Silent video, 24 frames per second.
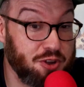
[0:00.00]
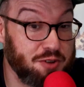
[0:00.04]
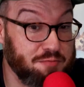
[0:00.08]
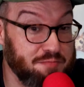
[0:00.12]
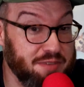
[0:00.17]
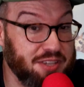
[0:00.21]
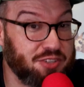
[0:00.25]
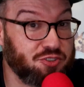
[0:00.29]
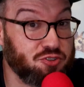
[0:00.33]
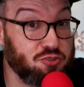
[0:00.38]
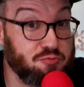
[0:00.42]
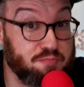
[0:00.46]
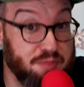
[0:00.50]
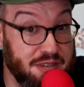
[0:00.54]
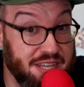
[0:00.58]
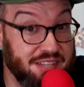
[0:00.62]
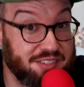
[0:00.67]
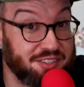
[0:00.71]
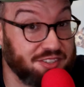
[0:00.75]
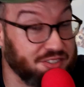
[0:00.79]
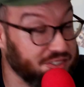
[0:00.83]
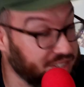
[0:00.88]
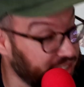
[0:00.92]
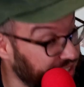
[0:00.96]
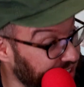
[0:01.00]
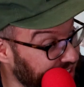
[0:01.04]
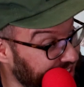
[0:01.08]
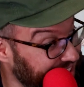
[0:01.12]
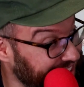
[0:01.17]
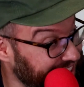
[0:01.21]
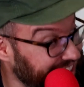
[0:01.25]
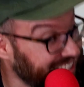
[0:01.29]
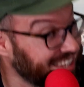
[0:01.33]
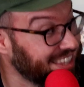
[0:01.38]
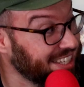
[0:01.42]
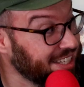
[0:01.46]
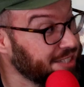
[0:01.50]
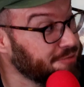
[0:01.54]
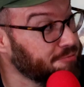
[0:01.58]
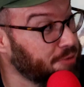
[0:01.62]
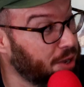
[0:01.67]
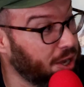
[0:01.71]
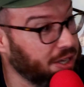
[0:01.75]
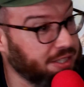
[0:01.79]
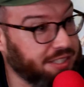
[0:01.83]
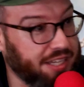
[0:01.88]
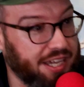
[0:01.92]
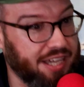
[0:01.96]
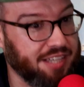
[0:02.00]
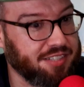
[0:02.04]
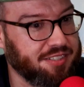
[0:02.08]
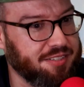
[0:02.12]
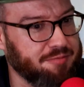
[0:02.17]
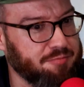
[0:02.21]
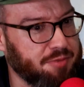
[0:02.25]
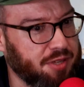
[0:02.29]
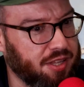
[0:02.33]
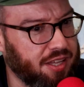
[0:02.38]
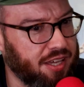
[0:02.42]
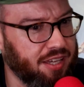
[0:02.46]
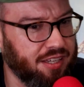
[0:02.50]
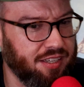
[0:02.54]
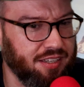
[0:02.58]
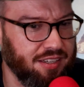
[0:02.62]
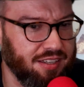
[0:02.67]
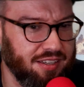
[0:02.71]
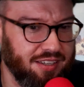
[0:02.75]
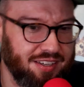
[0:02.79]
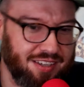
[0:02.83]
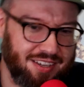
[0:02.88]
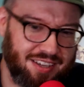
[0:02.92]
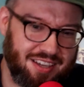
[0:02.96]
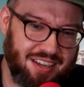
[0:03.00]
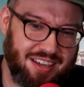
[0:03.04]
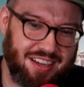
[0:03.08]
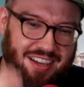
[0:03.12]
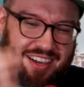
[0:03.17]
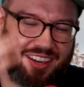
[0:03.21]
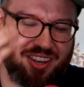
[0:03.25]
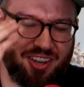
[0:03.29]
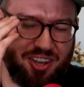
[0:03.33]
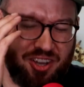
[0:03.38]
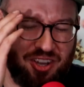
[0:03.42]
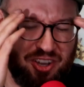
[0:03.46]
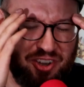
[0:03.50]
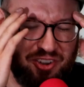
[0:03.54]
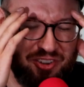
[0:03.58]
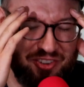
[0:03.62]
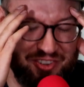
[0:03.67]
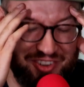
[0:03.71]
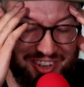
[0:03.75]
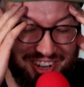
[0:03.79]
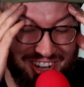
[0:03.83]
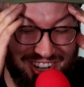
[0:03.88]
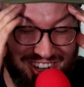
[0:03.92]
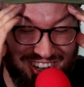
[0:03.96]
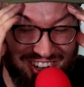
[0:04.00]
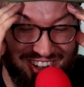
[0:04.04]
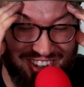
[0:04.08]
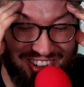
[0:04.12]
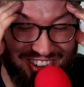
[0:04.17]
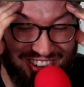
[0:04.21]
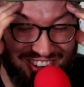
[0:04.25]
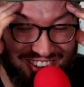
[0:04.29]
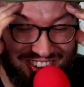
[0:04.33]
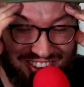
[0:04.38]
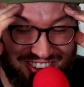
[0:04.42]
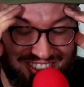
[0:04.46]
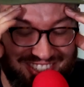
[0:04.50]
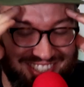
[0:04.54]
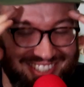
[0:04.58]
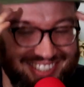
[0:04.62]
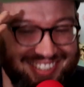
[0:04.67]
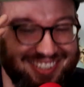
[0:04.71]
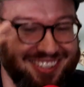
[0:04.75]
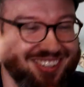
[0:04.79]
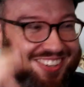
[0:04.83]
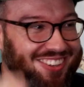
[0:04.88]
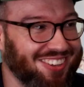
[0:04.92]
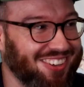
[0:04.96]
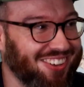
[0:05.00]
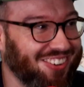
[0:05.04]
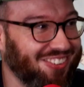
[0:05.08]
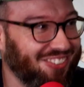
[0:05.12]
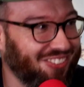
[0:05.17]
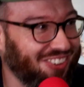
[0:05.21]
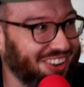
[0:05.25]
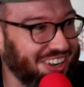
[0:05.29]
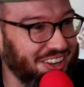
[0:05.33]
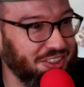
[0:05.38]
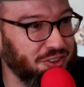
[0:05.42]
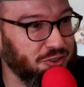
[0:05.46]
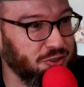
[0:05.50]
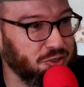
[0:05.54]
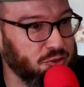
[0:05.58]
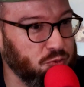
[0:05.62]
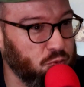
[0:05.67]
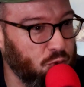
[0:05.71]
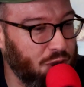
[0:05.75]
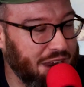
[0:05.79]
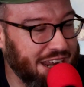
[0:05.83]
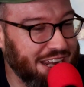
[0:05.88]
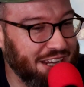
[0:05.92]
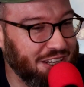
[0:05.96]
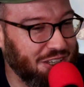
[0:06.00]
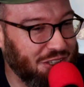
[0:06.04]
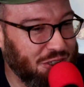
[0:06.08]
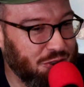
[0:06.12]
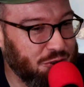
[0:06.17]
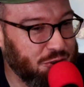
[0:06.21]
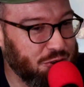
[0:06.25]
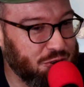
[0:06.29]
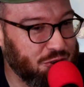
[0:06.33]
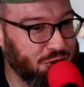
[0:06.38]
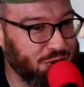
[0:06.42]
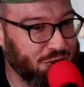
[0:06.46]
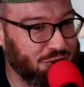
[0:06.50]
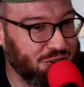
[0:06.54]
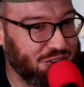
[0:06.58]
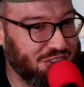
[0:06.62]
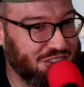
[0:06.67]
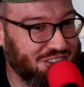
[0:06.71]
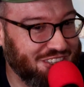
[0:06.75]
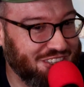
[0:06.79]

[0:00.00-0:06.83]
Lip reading: worried Mr. Beast is going to see this podcast and be like, oh, no. What do those white losers